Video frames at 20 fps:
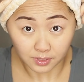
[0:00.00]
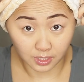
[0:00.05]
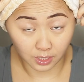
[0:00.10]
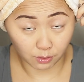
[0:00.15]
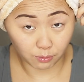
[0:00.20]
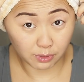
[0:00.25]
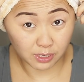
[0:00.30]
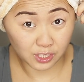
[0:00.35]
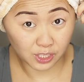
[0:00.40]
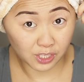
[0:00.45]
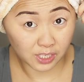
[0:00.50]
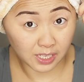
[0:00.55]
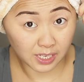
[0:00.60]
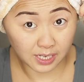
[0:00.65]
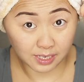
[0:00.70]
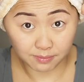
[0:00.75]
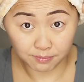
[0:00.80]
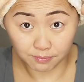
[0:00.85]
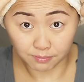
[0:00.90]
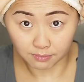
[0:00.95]

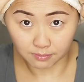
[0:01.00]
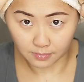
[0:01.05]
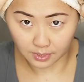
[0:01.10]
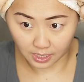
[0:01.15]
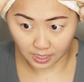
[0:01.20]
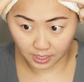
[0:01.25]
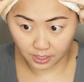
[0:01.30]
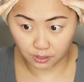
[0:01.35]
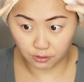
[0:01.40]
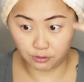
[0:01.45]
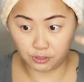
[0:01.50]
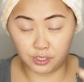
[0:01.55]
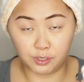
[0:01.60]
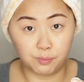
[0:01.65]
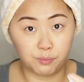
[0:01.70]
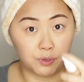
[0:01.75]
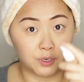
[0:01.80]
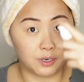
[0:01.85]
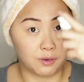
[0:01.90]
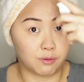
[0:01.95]
Originally, I usually
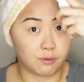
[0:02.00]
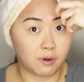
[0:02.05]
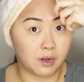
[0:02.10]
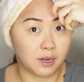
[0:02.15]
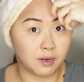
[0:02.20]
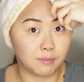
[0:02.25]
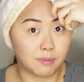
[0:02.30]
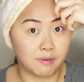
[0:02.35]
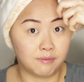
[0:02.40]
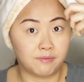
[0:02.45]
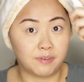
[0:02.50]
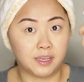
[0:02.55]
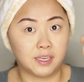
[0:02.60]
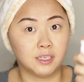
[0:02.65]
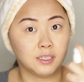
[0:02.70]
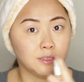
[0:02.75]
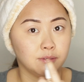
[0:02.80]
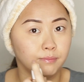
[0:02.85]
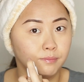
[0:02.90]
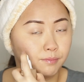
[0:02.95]
put it right on my
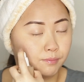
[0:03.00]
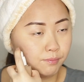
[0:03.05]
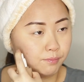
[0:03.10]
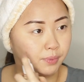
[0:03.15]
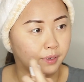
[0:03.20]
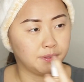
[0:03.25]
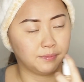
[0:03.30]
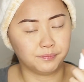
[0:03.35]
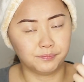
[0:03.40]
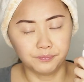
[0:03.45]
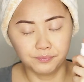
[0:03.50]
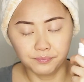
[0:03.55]
face, but